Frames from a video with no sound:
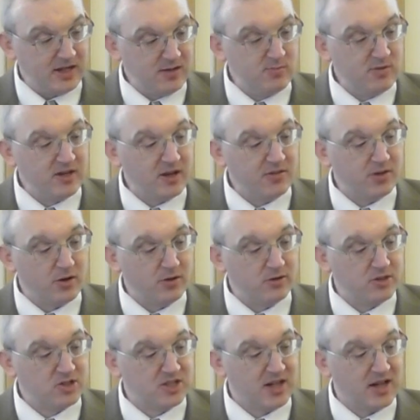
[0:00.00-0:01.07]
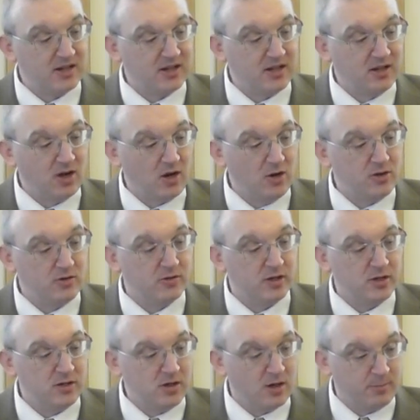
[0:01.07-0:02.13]
him that hath understanding count the
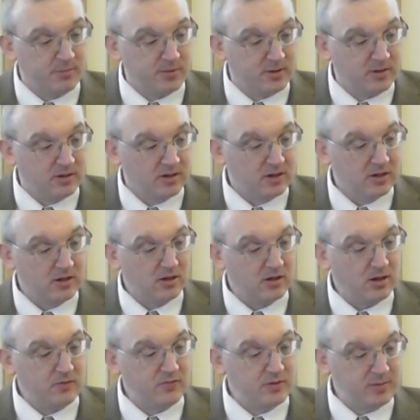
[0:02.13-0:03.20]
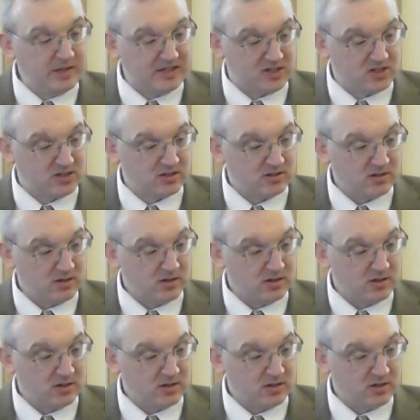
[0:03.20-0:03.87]
number of the beast,